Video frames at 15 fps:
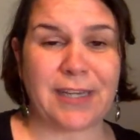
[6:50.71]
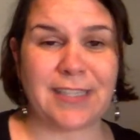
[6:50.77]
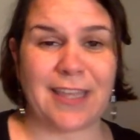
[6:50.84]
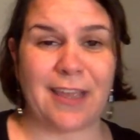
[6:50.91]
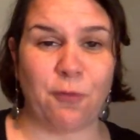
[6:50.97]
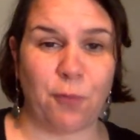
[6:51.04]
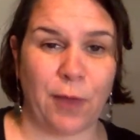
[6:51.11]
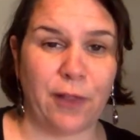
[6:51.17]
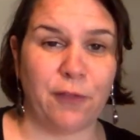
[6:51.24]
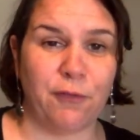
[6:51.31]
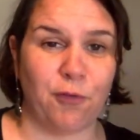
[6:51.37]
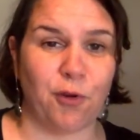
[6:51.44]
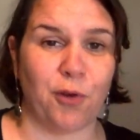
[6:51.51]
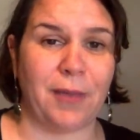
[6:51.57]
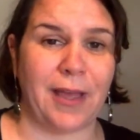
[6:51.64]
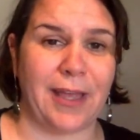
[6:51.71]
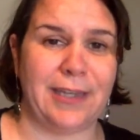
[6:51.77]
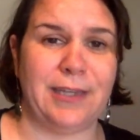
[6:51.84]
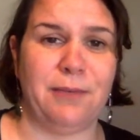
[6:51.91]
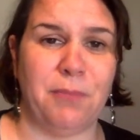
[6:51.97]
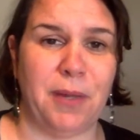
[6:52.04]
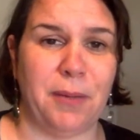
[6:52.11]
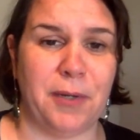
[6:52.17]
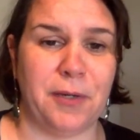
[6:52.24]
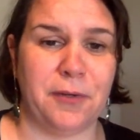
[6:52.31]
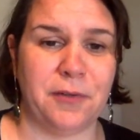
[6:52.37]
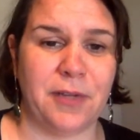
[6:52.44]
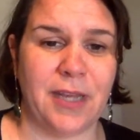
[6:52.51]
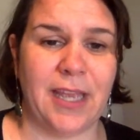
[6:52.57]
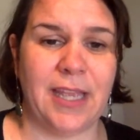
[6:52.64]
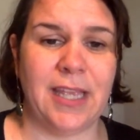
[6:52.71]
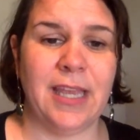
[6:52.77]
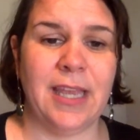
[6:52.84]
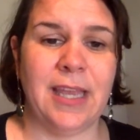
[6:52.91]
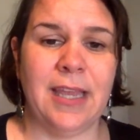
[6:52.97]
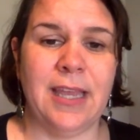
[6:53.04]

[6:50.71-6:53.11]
a well-formatted memo, okay?